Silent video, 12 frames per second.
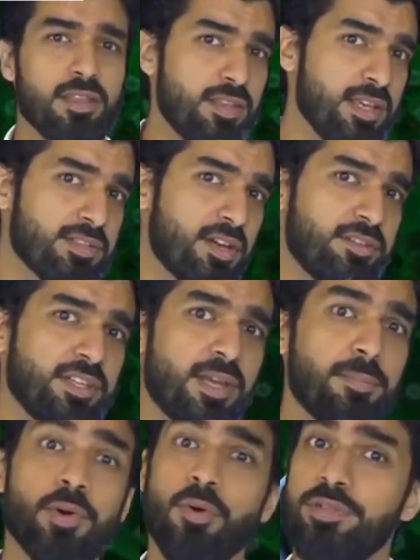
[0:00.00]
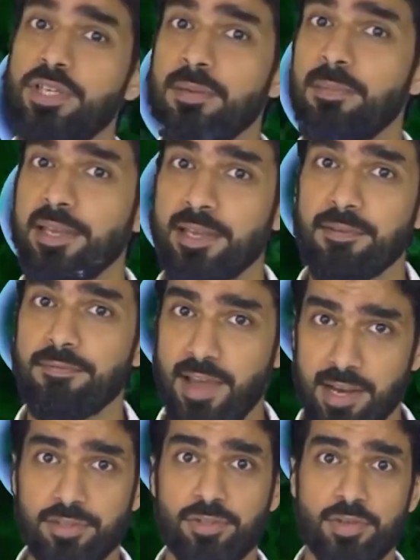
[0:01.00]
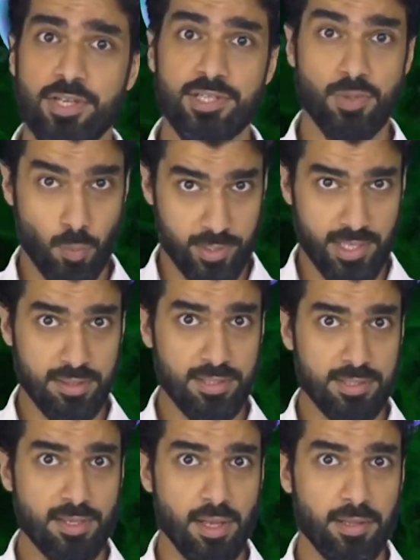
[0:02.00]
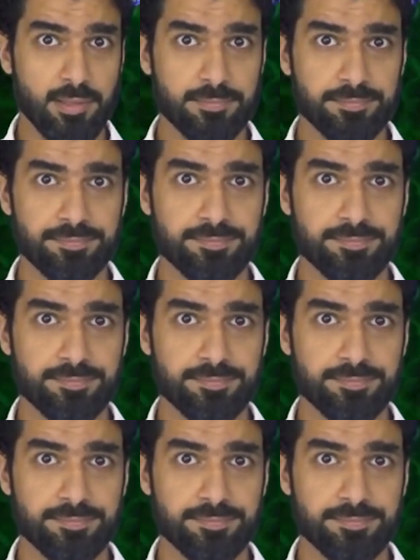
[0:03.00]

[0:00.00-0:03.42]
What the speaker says: These are the protein-making factories within the cell.